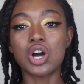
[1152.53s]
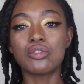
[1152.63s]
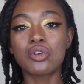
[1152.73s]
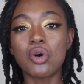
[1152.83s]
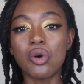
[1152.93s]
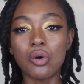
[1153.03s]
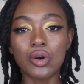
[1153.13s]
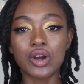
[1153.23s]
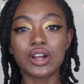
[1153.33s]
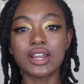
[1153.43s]
of
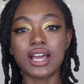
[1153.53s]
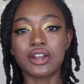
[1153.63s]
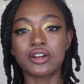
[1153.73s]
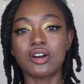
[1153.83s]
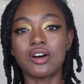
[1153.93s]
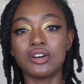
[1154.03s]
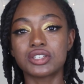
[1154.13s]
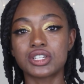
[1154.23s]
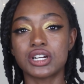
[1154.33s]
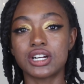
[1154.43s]
corn at her
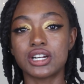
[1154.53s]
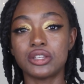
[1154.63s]
altar.